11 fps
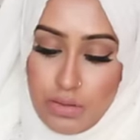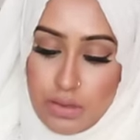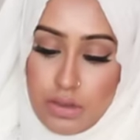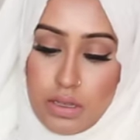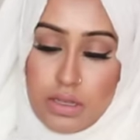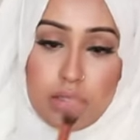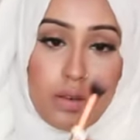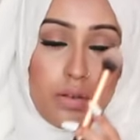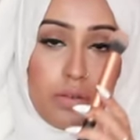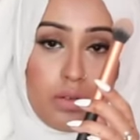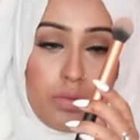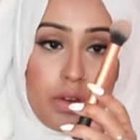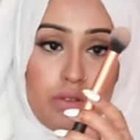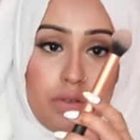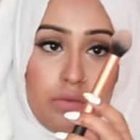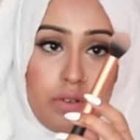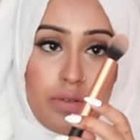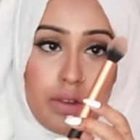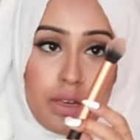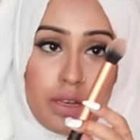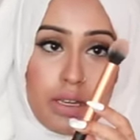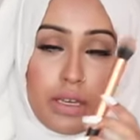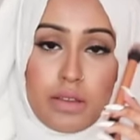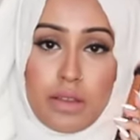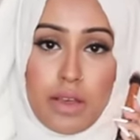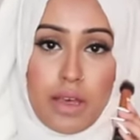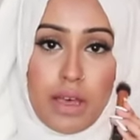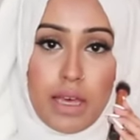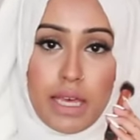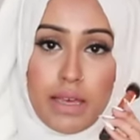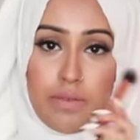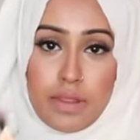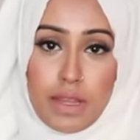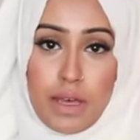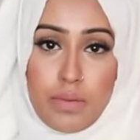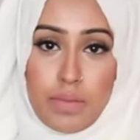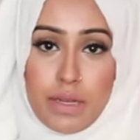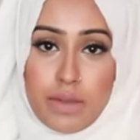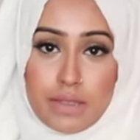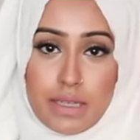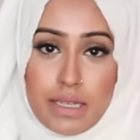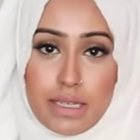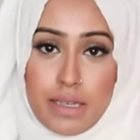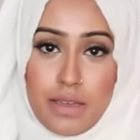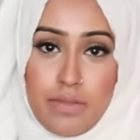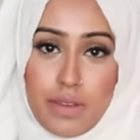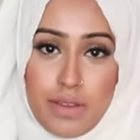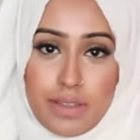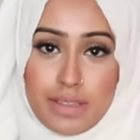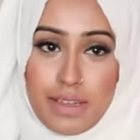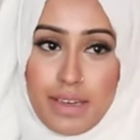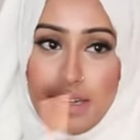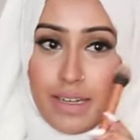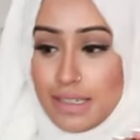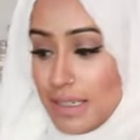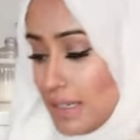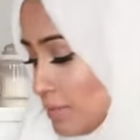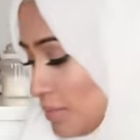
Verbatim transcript: using this contour brush from Real Techniques even though I've been using it, even though this is a highlighter,